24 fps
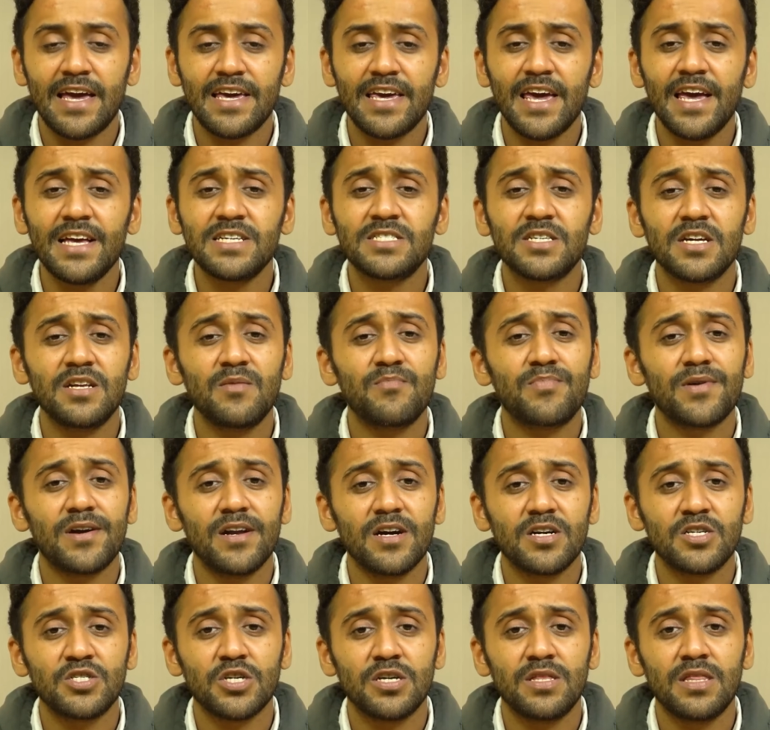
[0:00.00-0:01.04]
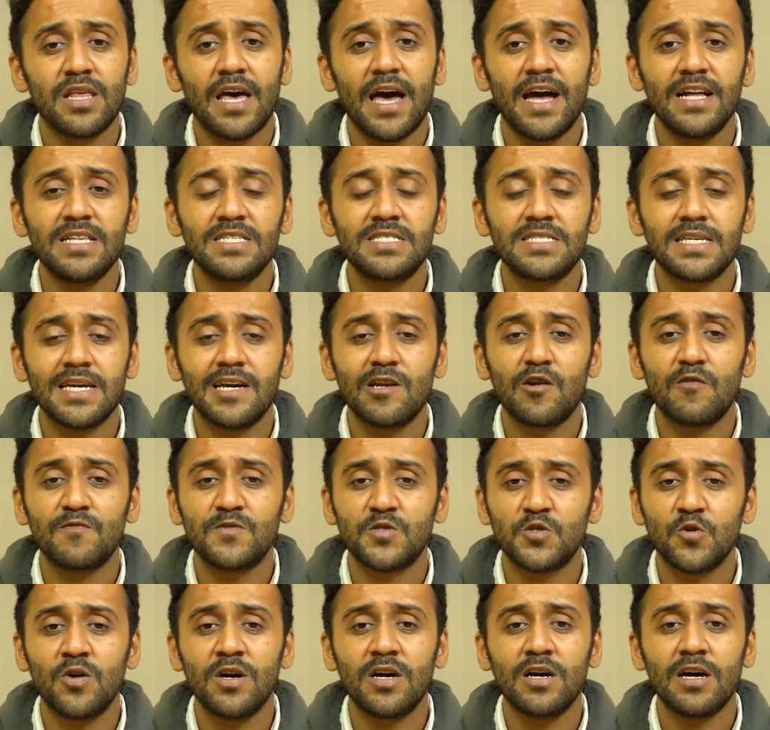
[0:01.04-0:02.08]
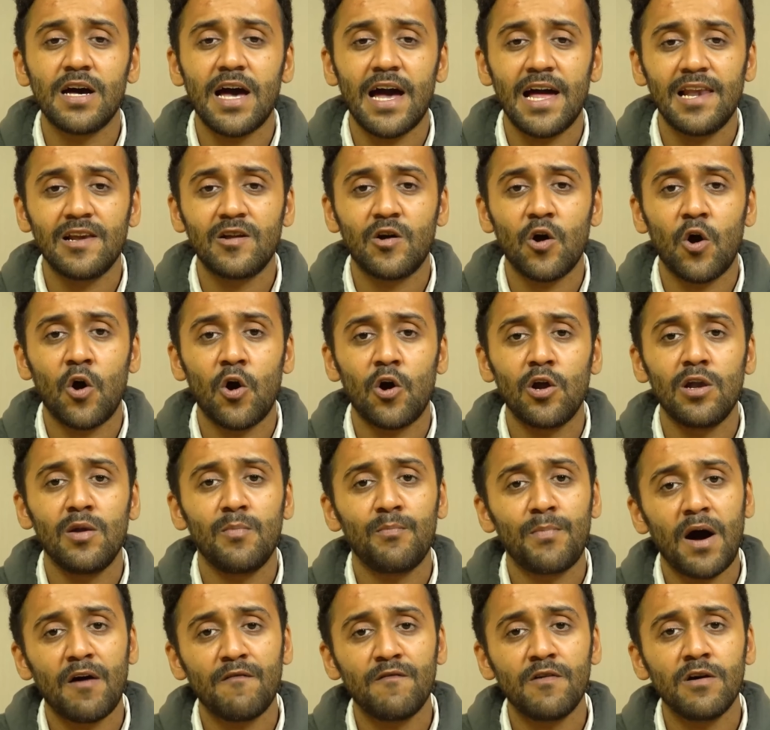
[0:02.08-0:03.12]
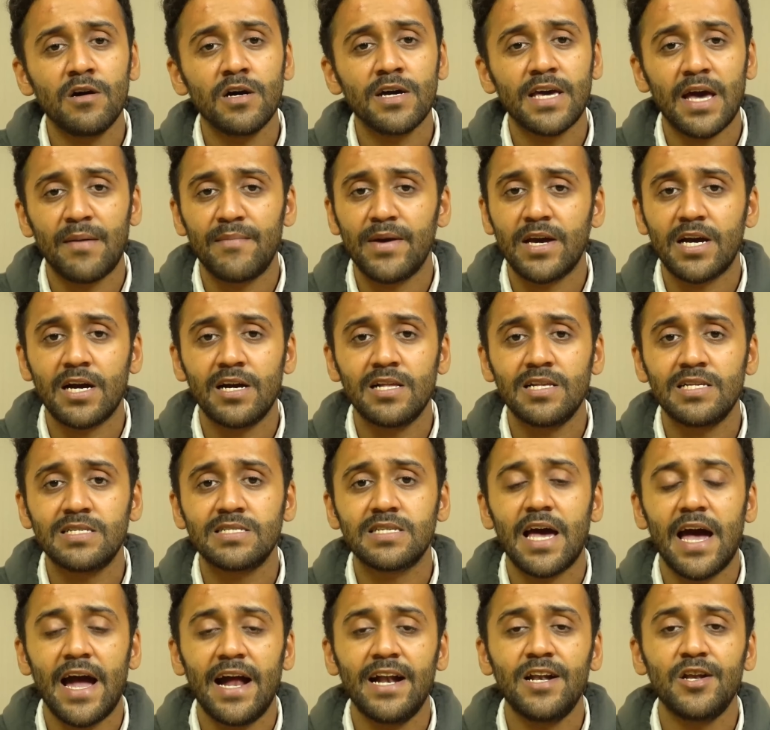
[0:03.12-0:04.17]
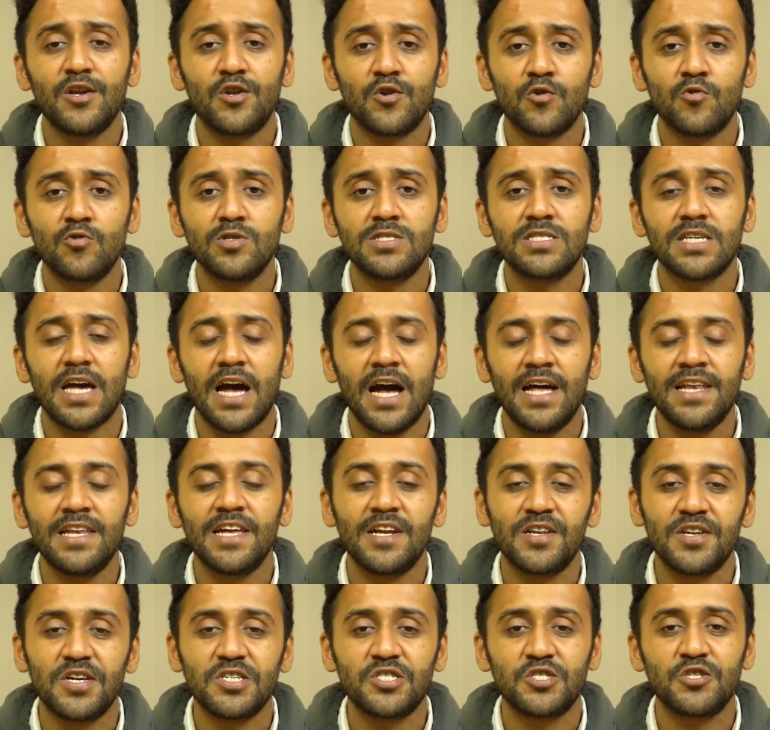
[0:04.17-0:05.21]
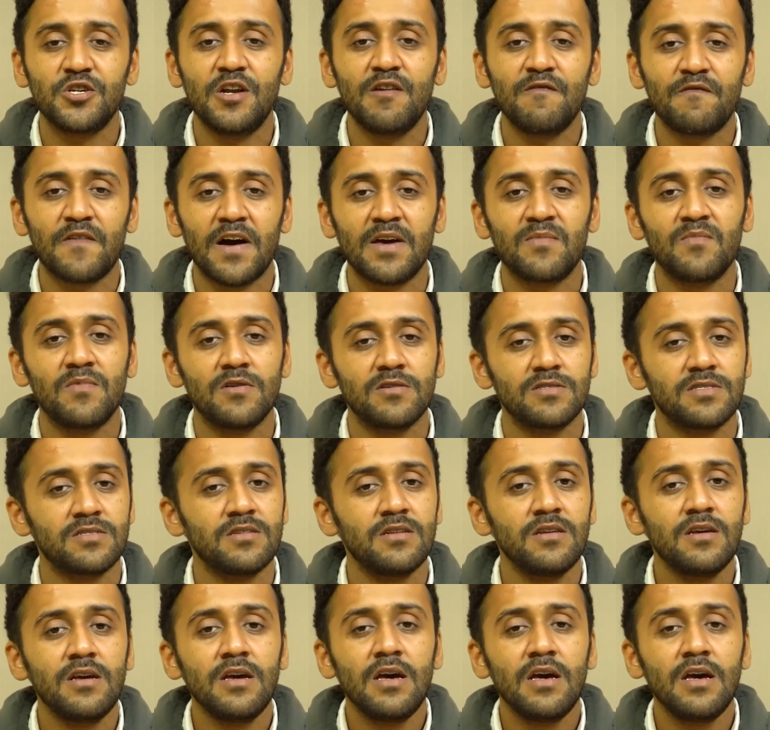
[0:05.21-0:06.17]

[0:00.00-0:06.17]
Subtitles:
engaged in production and sale of sugar, alcohol, power, chemicals, and drones and industrial fibers.